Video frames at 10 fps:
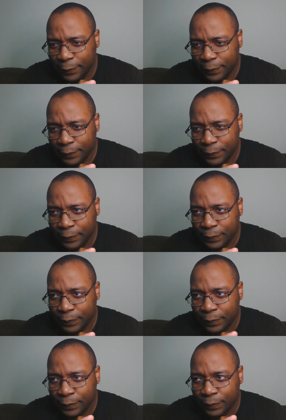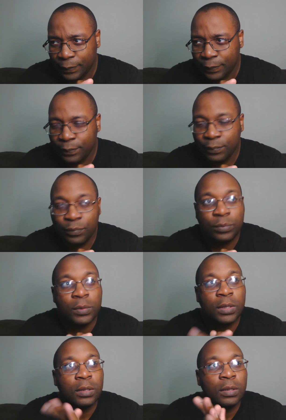
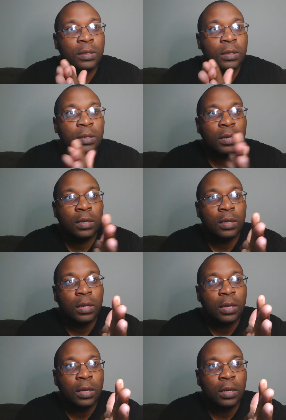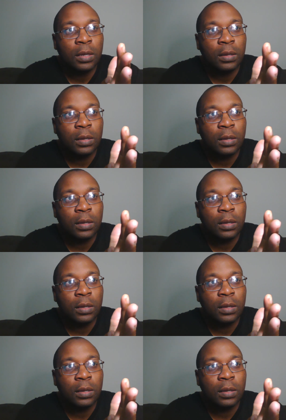No one is speaking in this clip.